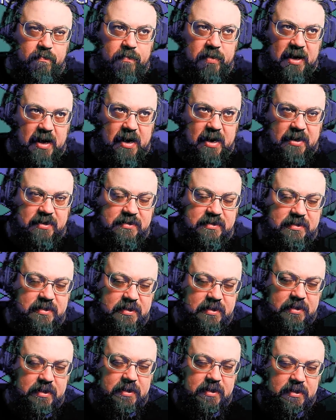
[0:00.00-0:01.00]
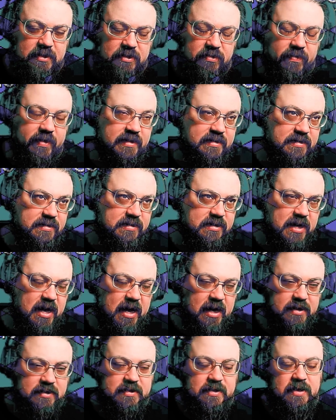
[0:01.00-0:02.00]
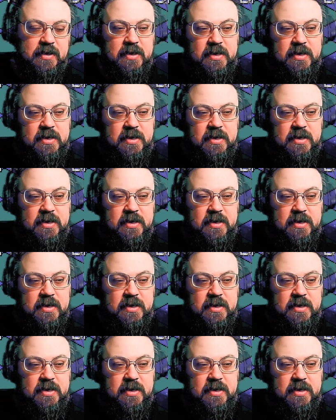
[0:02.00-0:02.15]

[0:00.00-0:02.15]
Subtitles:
Blast Director's Cut.